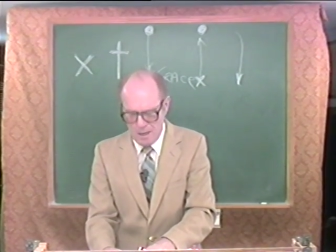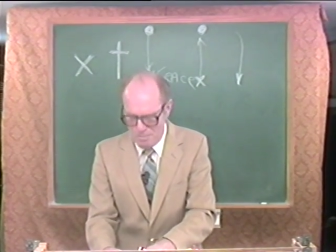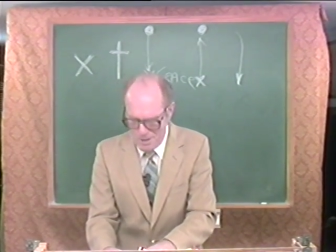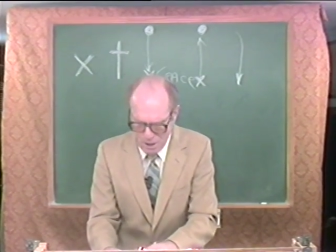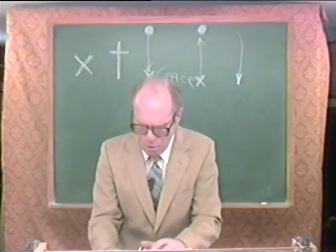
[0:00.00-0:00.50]

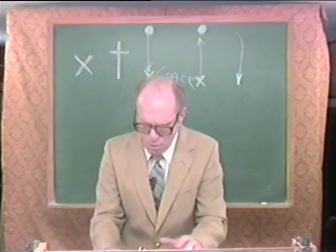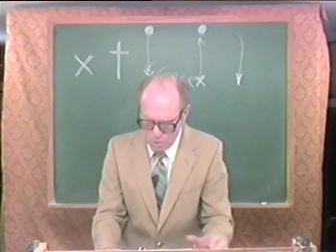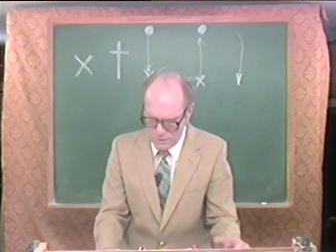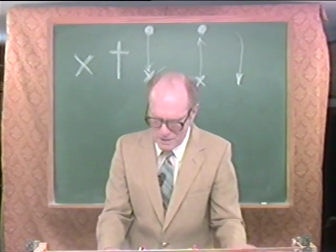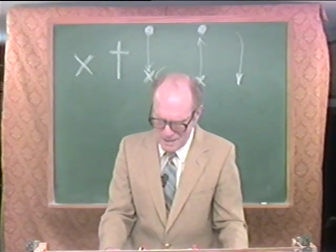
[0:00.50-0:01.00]

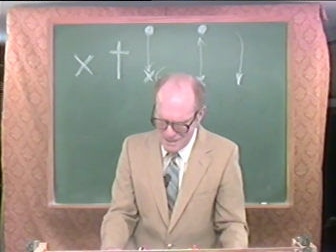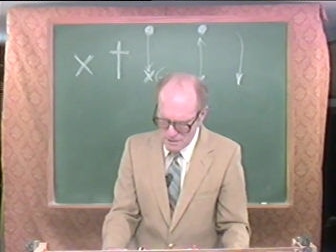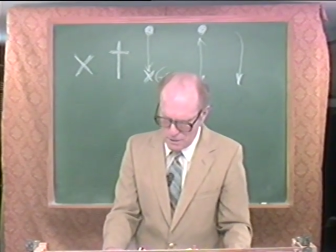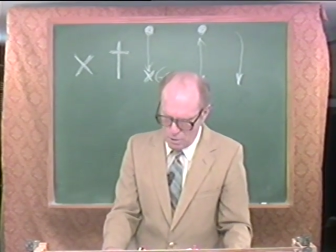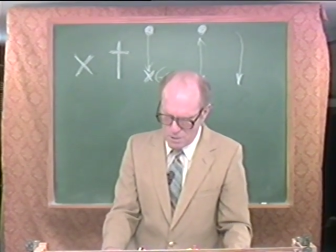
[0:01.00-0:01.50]
Behold, the day
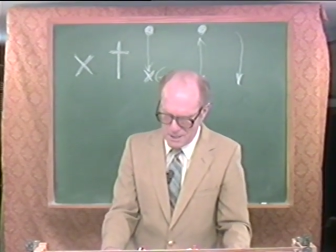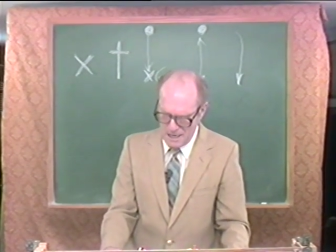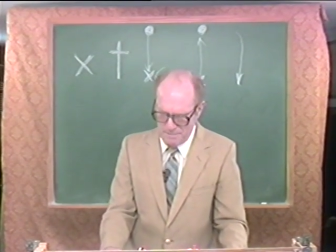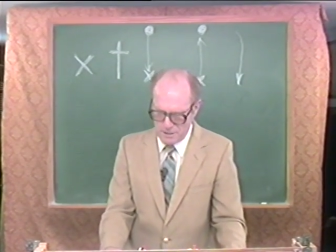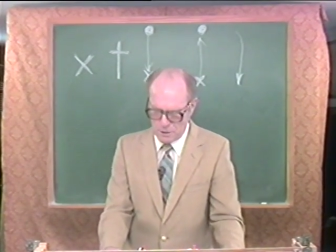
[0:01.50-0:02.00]
of the Lord
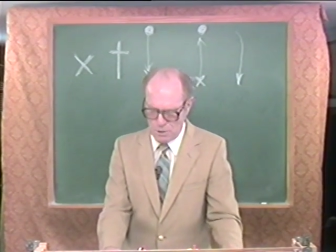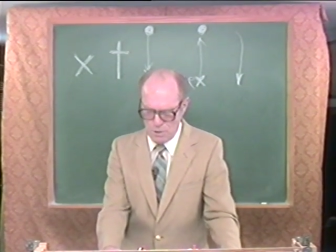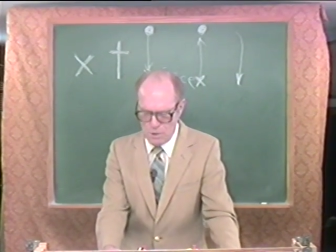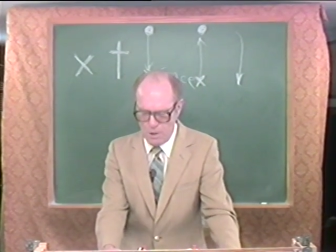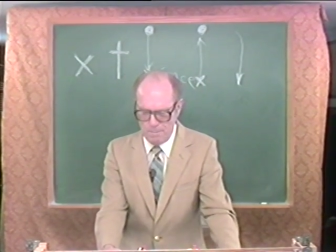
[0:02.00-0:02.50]
cometh,
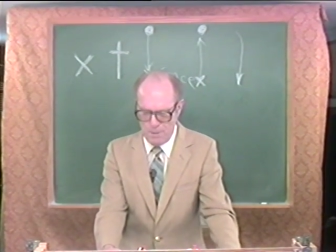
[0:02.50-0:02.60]
cruel,